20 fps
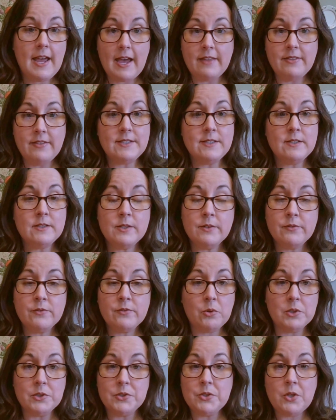And this is, of
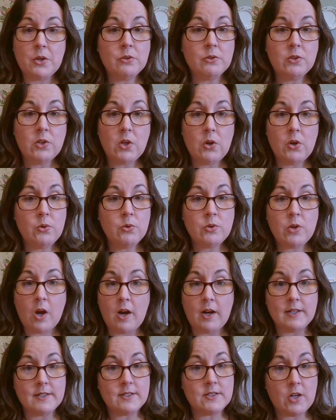course, a low
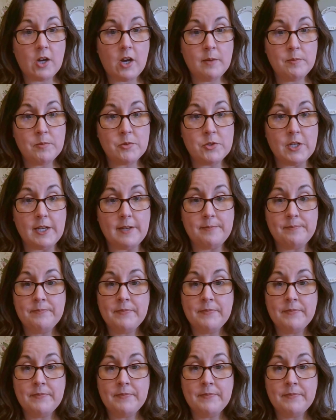cost option.